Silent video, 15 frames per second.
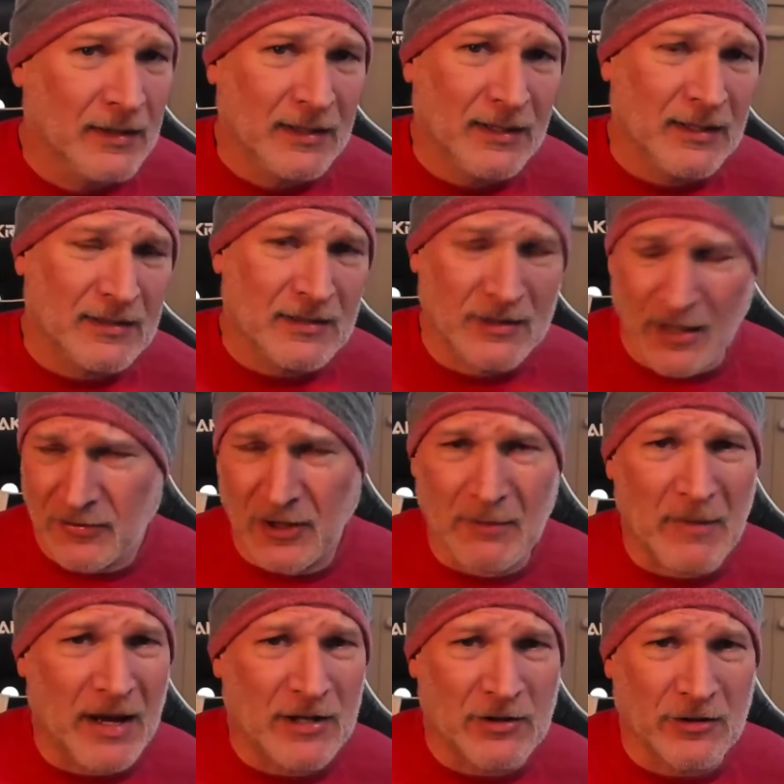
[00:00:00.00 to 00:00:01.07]
And it's nothing
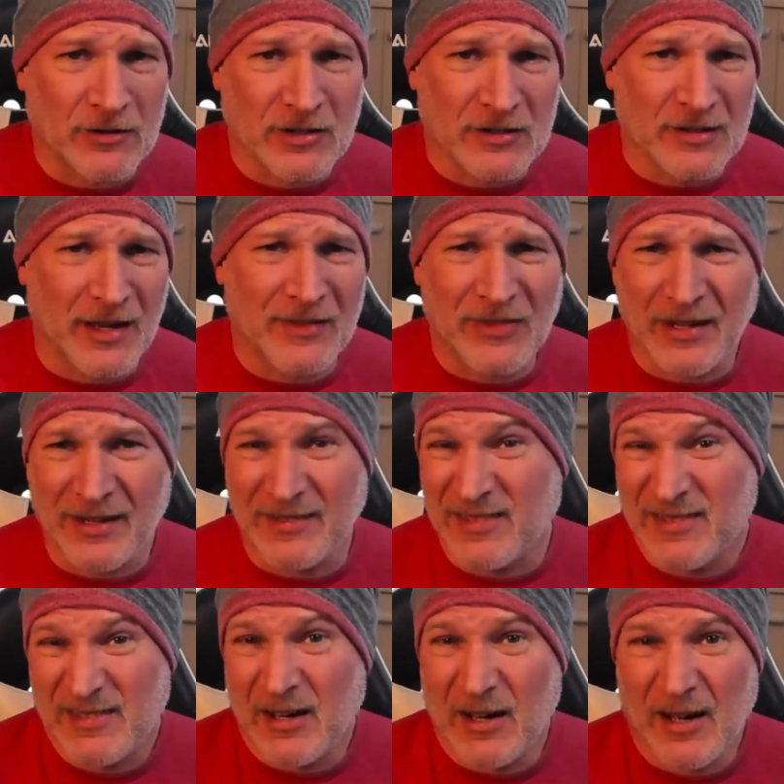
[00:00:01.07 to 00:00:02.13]
major. It's just, I think, a
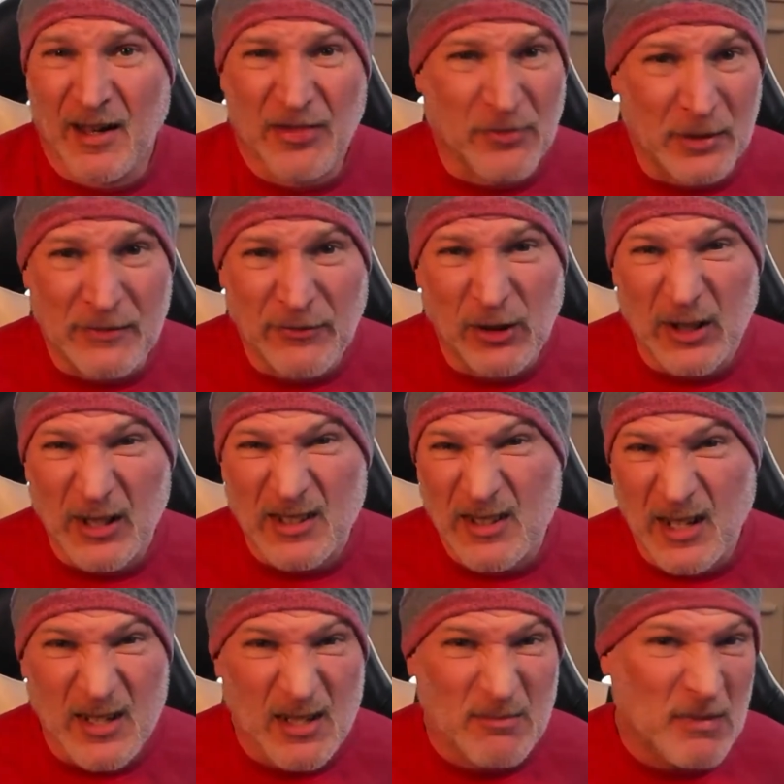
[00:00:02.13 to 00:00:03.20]
uh, three foot
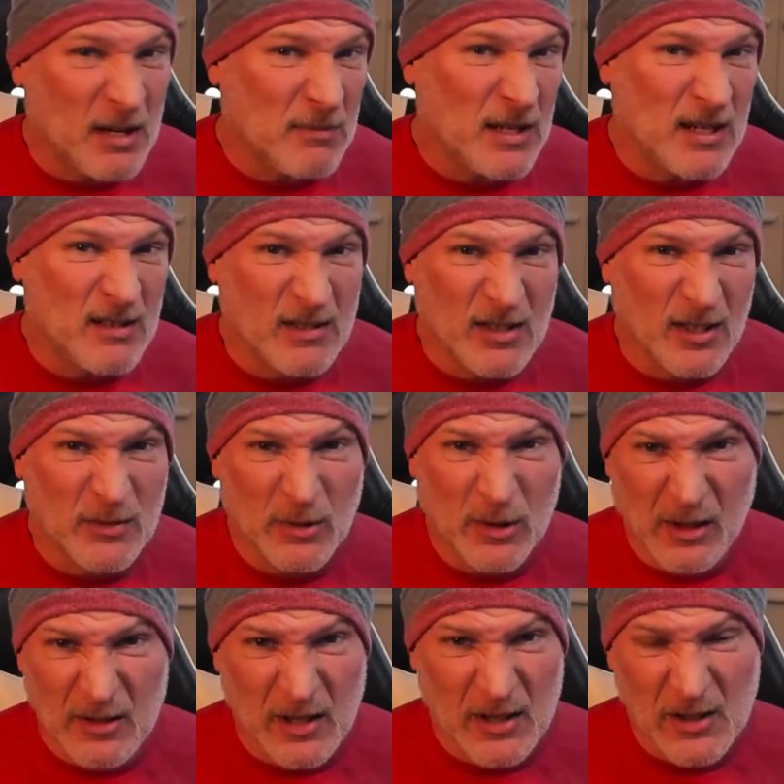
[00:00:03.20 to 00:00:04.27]
extension, maybe six foot
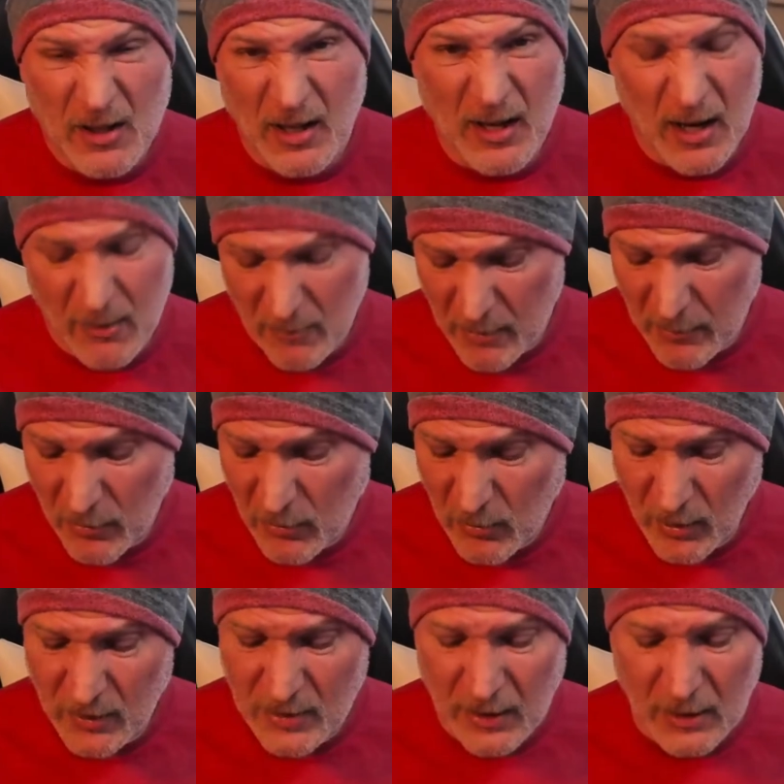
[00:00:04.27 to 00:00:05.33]
extension. I can't remember
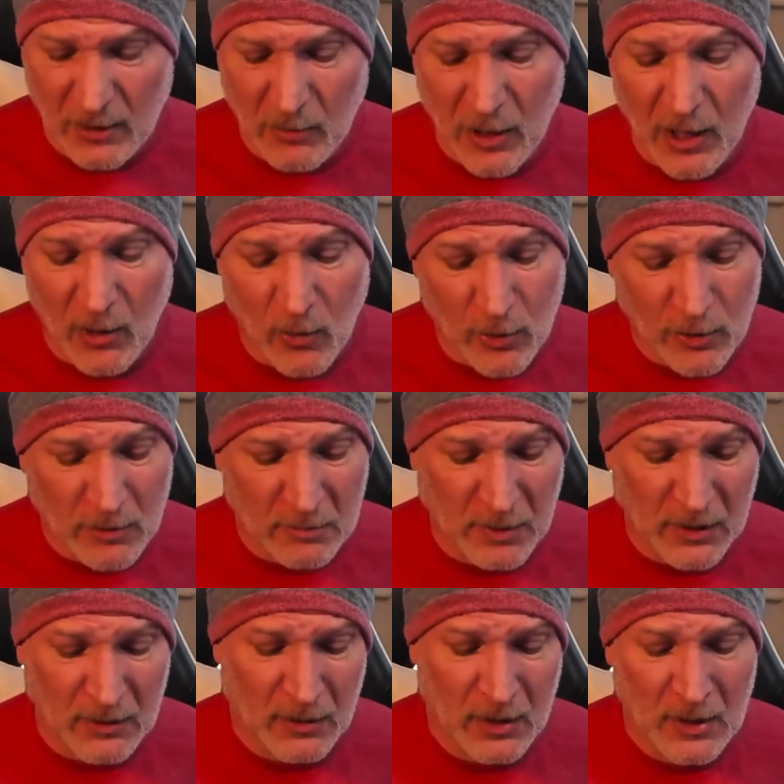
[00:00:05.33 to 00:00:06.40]
exactly what I ordered,
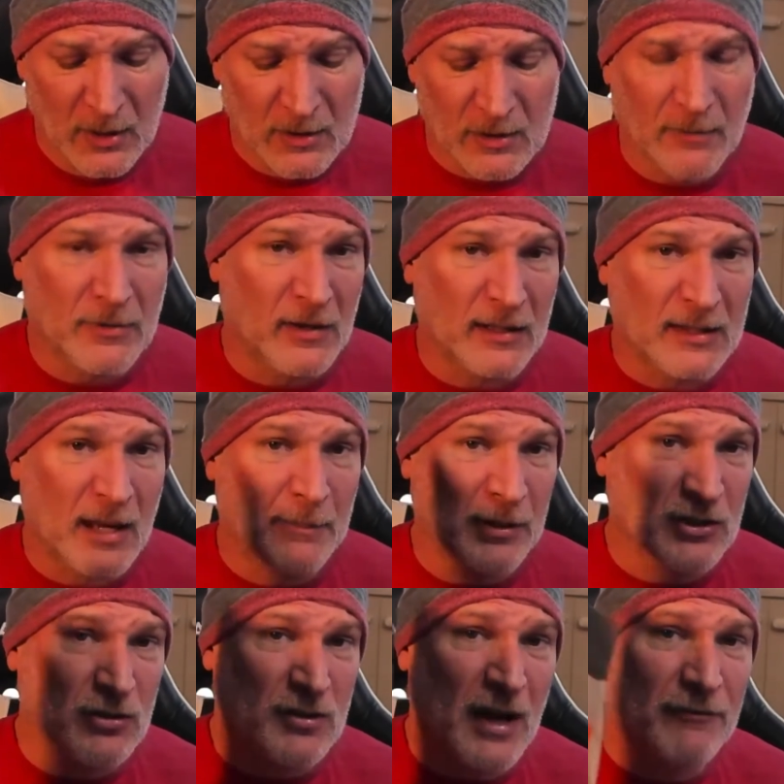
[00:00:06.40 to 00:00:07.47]
but something like that.
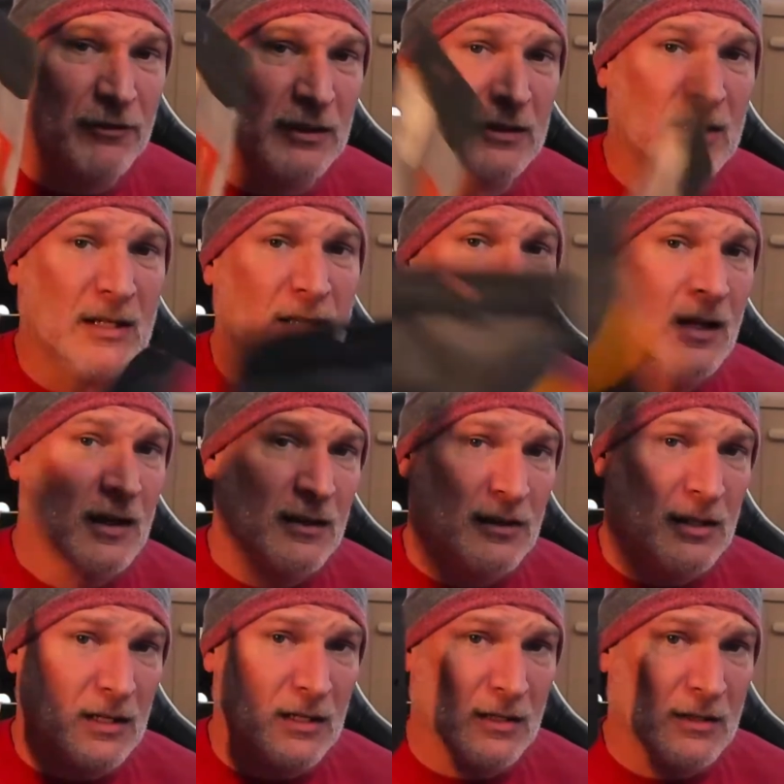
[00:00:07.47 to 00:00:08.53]
But you definitely need
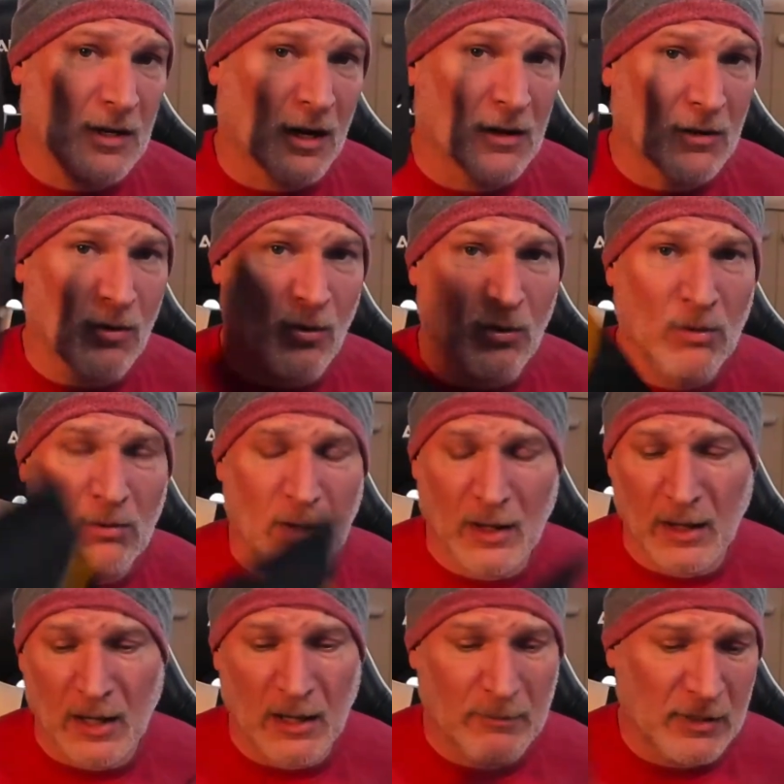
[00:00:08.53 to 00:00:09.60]
the dongle.
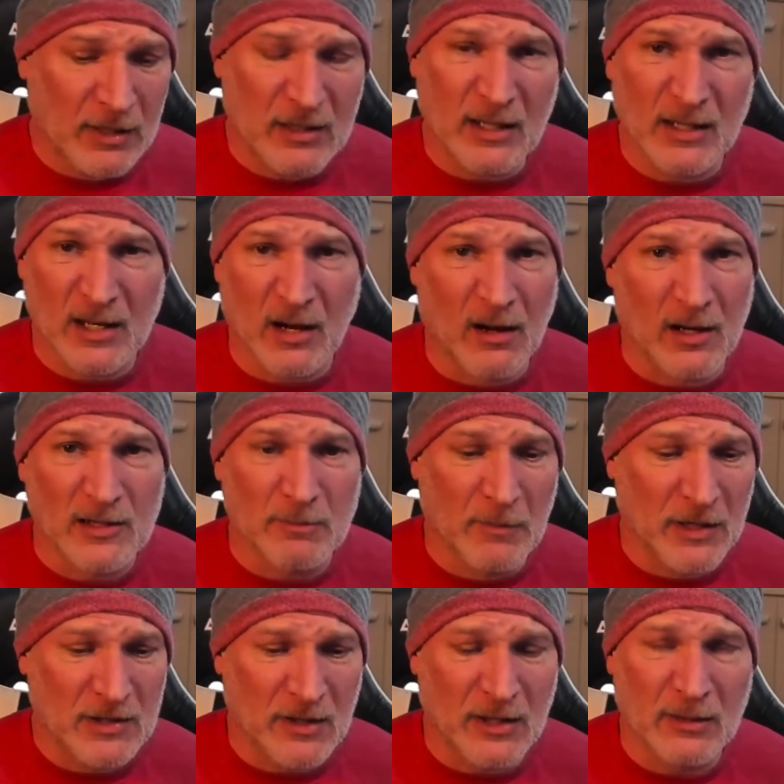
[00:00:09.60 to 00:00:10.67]
Um, it doesn't cost
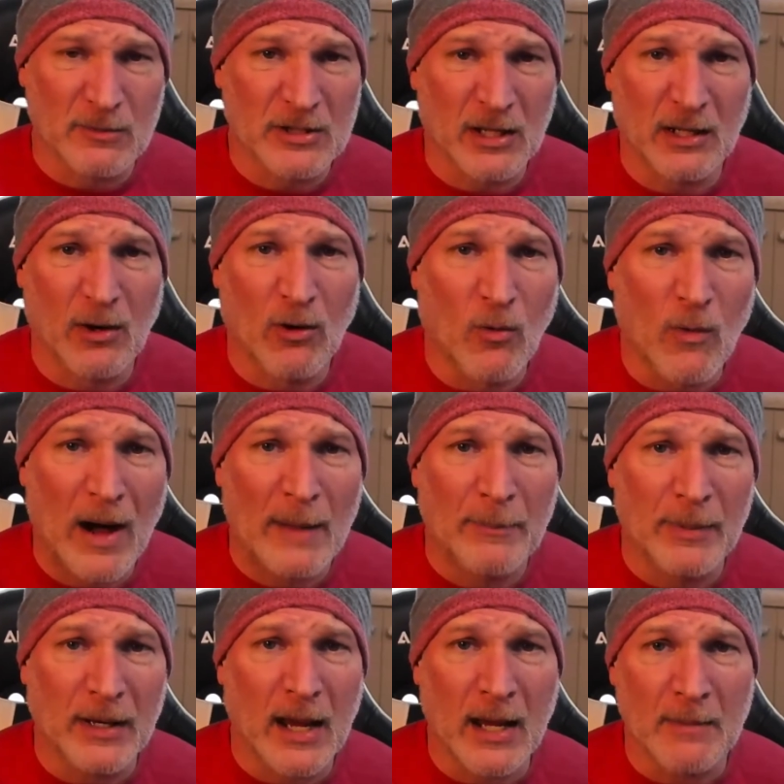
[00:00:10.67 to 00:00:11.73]
much. I think it was like a whole
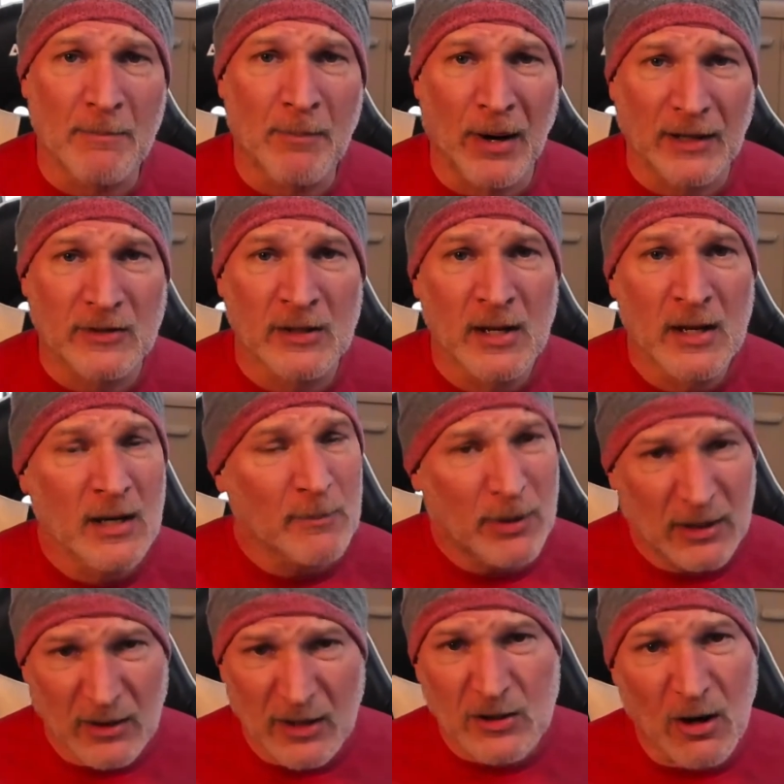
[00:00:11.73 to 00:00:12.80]
whopping eight bucks,
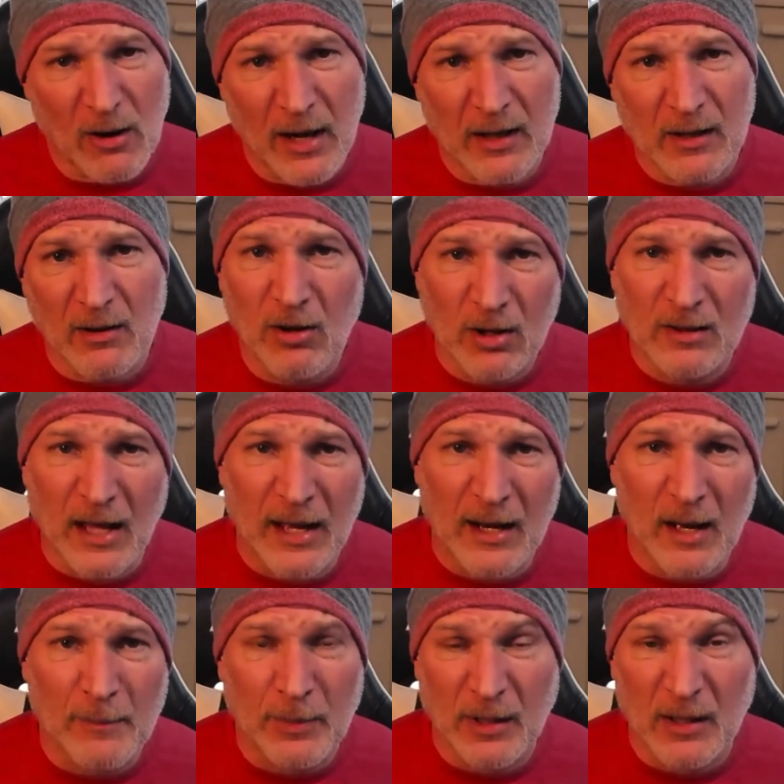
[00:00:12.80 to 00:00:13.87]
but let's go ahead and hook that
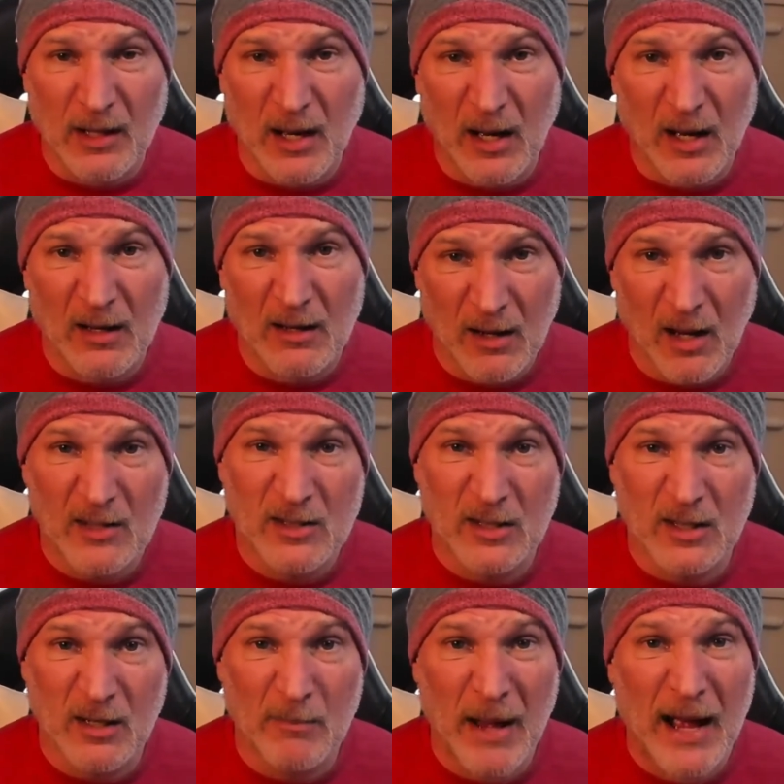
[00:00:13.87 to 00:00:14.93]
up, and uh, I'll see
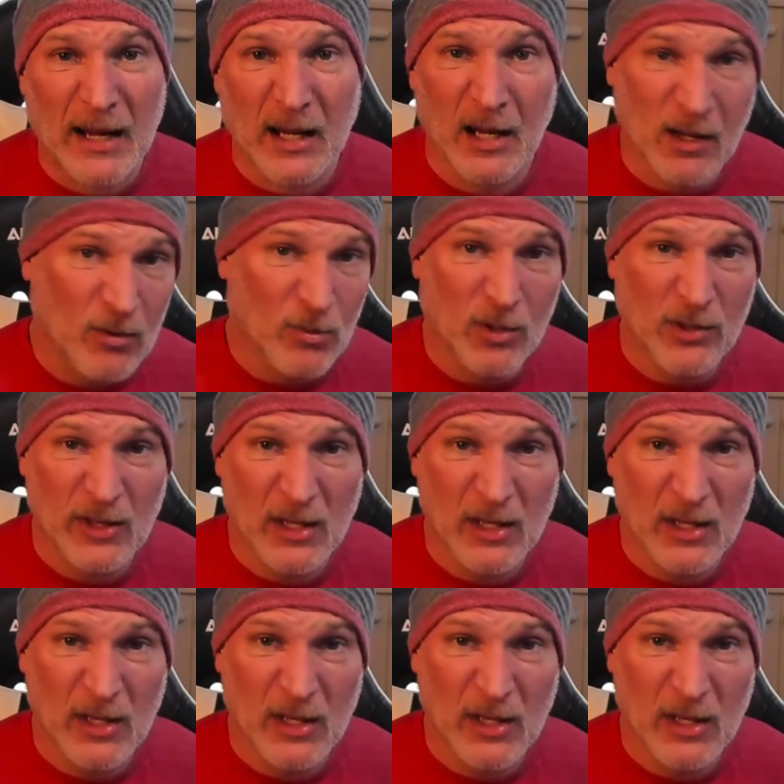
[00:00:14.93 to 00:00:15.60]
you back with